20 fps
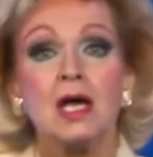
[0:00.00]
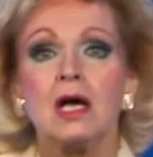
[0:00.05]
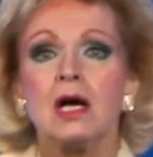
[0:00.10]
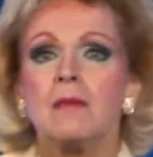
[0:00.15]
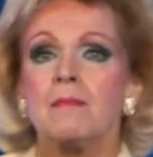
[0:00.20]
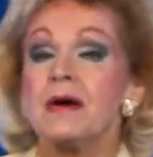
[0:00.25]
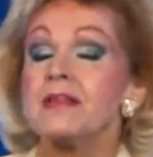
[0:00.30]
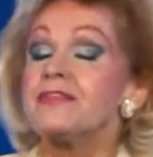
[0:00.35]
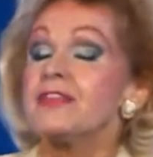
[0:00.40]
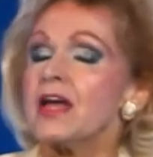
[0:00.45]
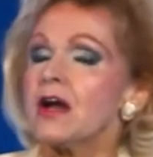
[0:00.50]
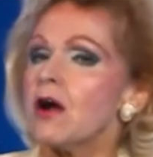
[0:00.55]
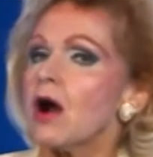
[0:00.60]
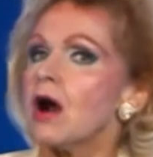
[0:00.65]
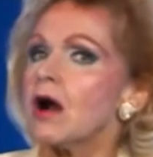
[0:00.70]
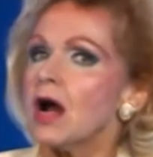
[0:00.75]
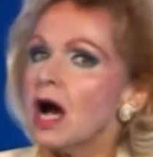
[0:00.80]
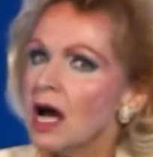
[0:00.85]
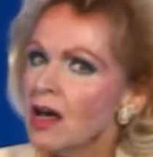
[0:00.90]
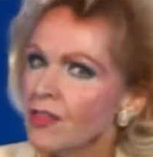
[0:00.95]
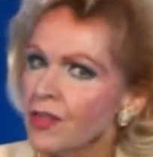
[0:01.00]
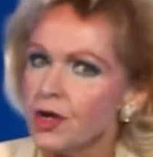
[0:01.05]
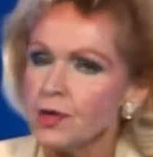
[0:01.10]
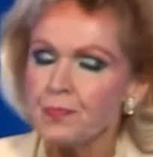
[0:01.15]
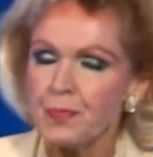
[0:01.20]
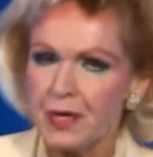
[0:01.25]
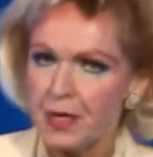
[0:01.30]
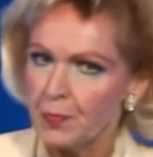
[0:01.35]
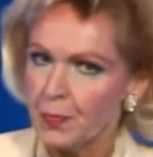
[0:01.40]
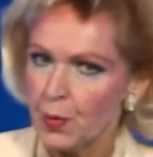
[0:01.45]
But there are other
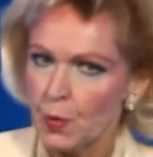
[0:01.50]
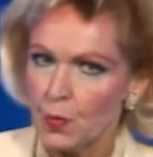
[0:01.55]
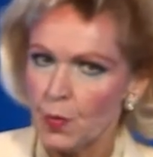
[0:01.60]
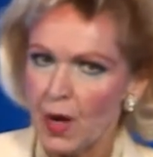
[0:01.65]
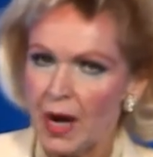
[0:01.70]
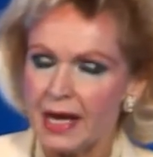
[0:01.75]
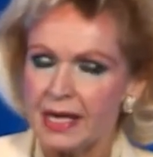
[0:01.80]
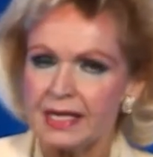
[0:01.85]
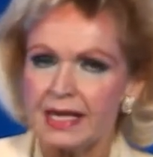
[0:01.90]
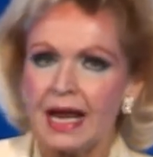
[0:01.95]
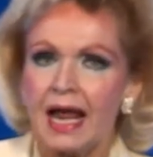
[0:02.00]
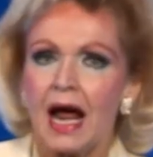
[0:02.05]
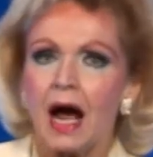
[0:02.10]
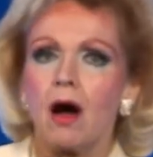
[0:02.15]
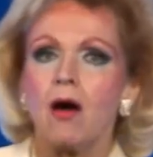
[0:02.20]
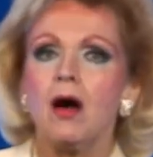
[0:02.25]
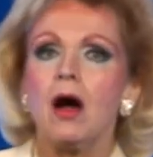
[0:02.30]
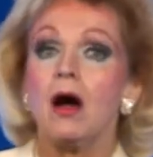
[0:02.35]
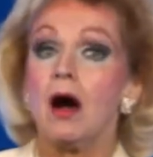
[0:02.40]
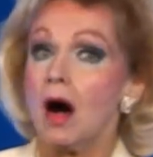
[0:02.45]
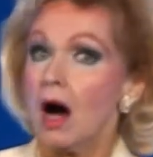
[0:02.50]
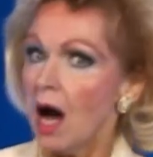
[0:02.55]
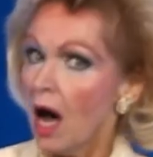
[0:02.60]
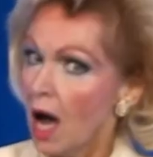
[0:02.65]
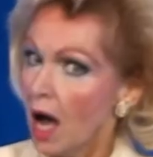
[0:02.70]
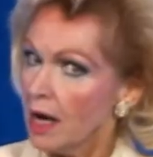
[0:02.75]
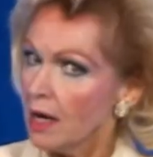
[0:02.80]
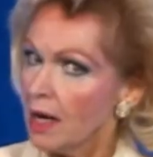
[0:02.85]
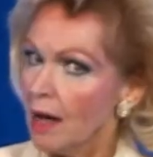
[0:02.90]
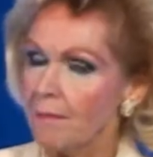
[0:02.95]
people right now
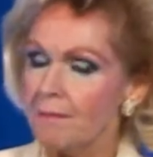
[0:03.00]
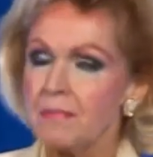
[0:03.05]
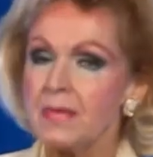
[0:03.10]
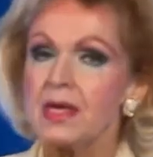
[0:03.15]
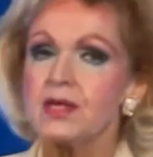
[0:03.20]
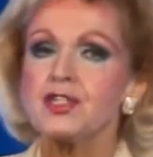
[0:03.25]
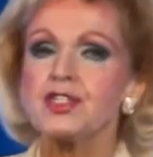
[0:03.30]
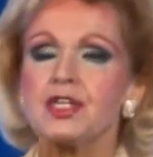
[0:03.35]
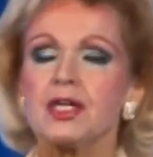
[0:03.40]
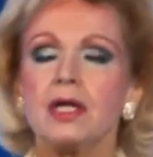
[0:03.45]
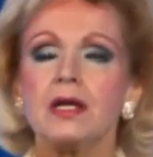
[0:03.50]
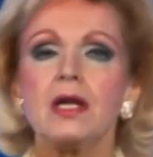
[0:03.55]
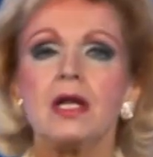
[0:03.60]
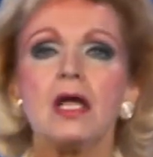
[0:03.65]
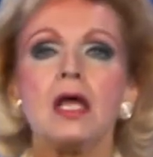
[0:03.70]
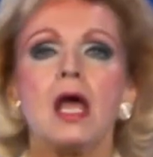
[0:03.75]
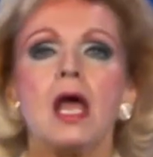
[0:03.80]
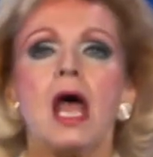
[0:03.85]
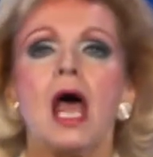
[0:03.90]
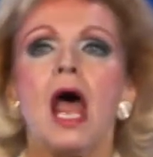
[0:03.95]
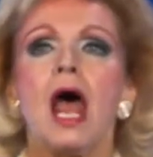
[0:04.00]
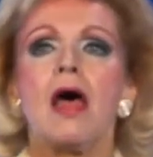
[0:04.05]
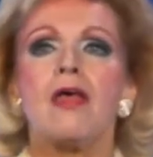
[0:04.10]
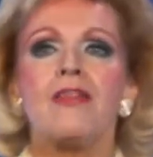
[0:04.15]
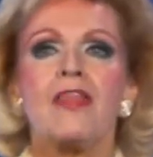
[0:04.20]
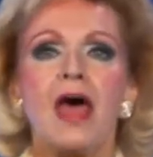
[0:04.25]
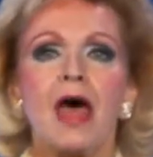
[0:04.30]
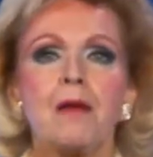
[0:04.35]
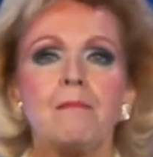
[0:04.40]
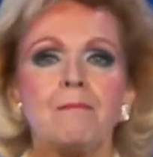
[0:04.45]
on a mission
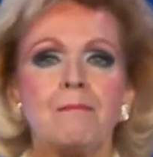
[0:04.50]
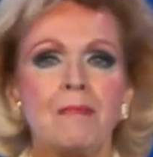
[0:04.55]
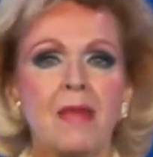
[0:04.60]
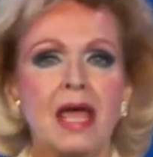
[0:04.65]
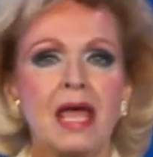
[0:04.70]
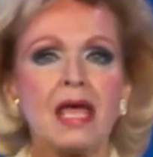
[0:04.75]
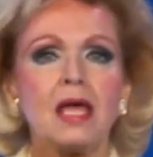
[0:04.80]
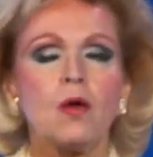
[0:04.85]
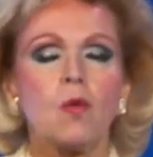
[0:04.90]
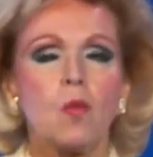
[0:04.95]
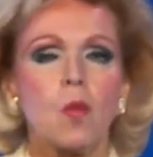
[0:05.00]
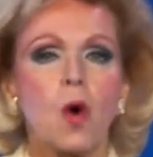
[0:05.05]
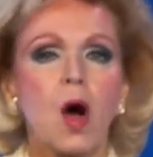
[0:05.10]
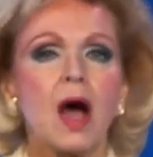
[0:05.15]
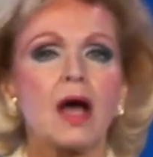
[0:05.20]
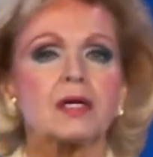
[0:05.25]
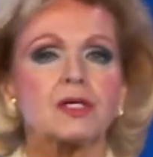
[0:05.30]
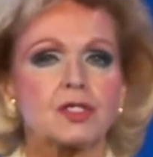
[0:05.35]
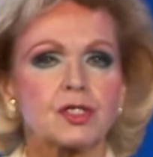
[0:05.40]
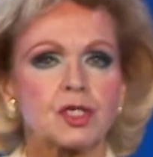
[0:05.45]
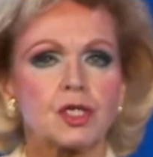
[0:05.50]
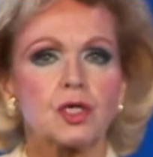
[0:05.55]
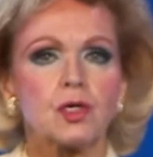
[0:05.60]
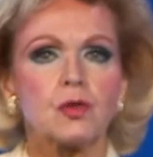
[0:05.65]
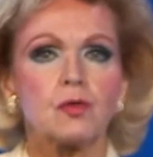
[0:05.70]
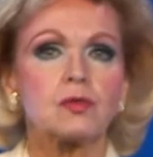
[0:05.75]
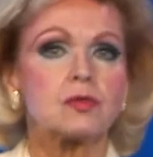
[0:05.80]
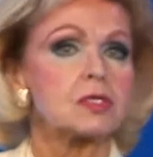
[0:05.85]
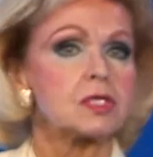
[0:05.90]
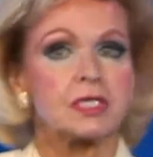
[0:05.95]
that may want
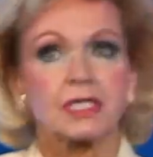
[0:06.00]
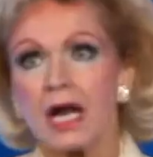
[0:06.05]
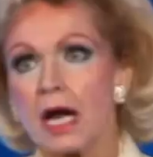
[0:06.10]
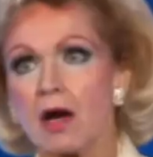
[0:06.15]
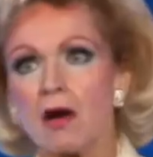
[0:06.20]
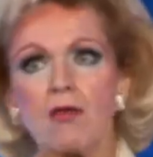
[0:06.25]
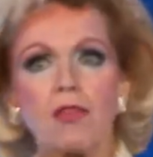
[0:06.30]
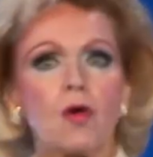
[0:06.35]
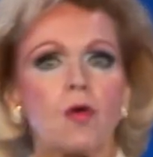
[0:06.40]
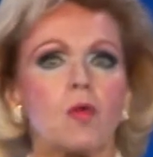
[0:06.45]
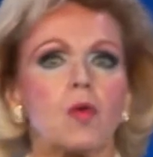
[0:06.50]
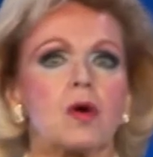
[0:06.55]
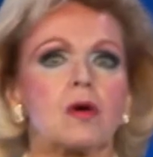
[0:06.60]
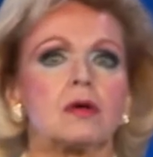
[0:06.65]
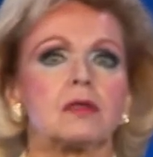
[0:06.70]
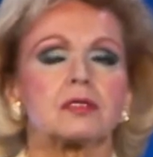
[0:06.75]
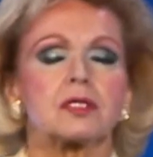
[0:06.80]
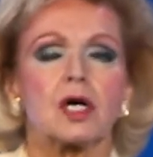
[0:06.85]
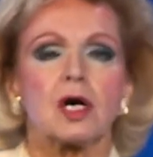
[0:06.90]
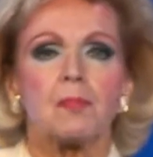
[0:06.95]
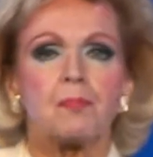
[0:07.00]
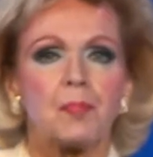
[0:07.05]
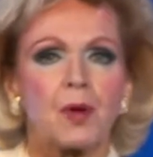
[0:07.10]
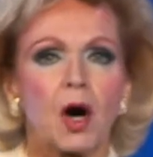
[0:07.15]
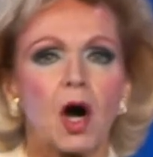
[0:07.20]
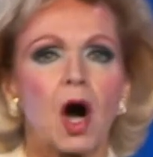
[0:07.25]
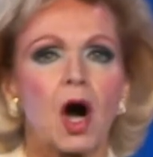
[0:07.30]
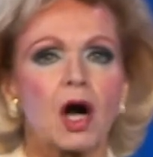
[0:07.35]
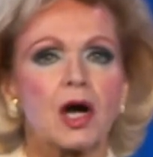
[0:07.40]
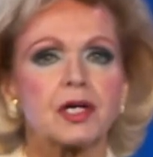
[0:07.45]
to tear the world
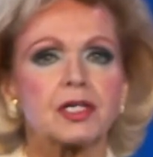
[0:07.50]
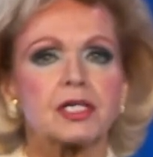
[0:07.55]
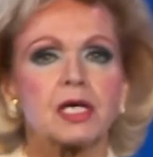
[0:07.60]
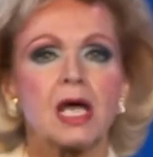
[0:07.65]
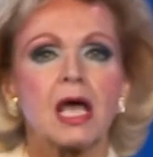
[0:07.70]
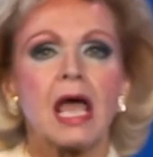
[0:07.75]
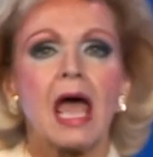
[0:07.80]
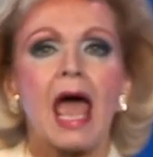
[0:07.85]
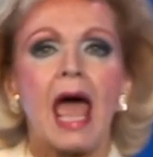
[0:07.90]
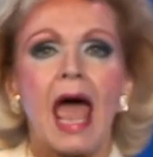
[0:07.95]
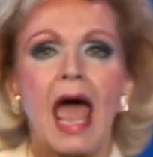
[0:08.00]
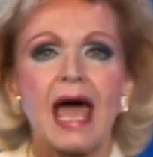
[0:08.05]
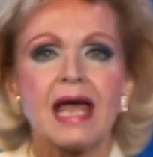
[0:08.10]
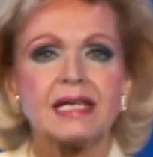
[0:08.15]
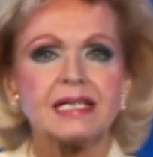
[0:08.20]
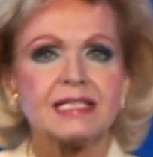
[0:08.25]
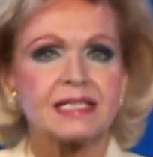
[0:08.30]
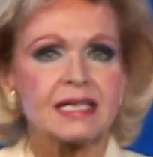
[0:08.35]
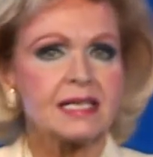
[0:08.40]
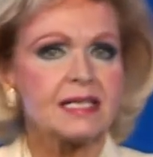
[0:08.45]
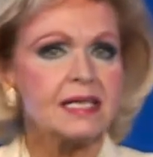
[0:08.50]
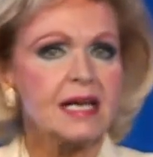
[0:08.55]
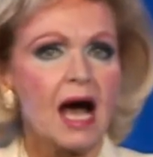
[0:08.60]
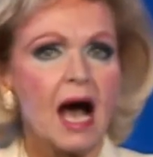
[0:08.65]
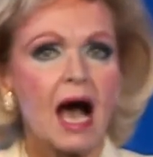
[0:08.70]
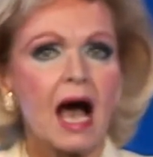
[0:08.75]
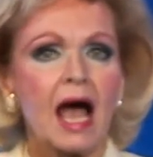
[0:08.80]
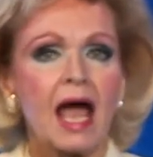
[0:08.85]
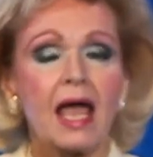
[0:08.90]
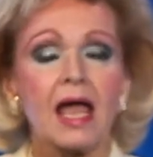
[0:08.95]
apart and
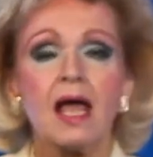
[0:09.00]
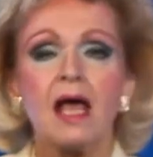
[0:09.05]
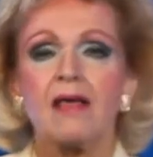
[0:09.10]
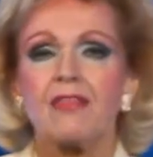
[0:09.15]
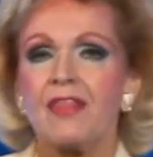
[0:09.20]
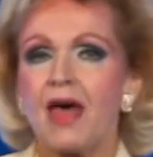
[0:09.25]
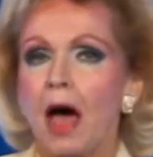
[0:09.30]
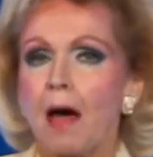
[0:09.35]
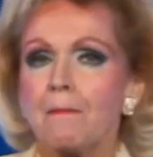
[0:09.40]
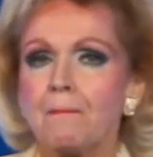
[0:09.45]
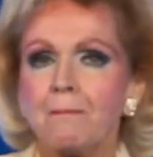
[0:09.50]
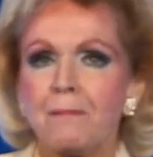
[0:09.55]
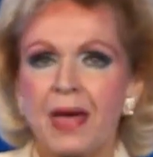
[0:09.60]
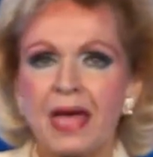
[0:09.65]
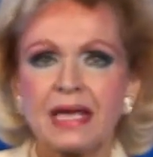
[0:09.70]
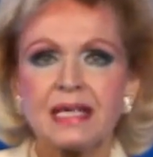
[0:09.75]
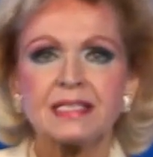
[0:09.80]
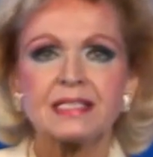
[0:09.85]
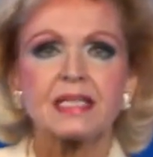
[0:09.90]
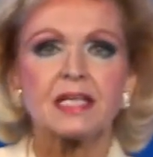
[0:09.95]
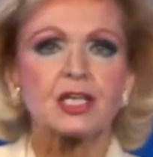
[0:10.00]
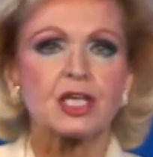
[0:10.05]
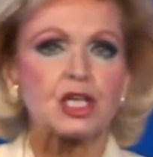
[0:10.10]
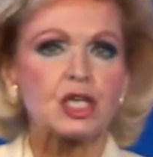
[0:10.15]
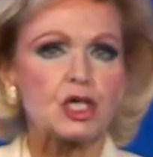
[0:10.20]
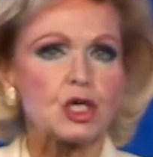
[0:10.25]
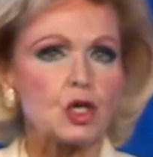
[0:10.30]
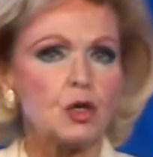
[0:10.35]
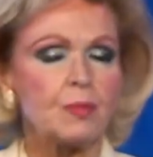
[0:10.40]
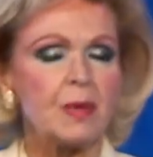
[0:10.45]
deny that basic
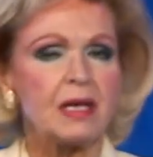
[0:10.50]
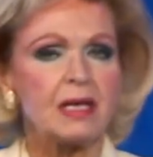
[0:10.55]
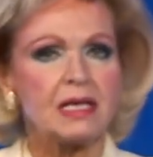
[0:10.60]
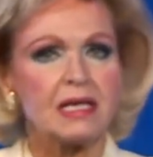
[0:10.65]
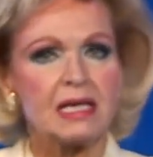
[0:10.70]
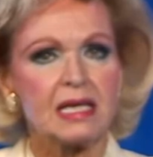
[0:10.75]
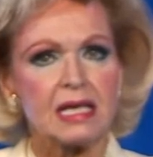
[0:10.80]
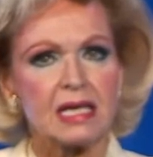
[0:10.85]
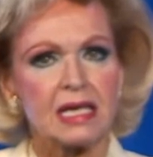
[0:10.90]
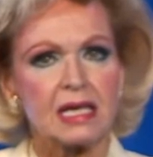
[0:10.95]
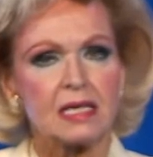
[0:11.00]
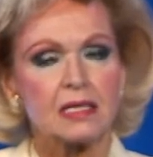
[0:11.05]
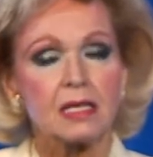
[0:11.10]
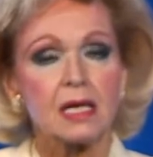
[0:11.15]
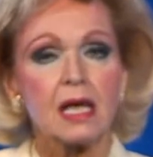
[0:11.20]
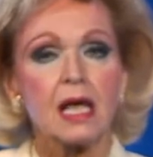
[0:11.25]
human need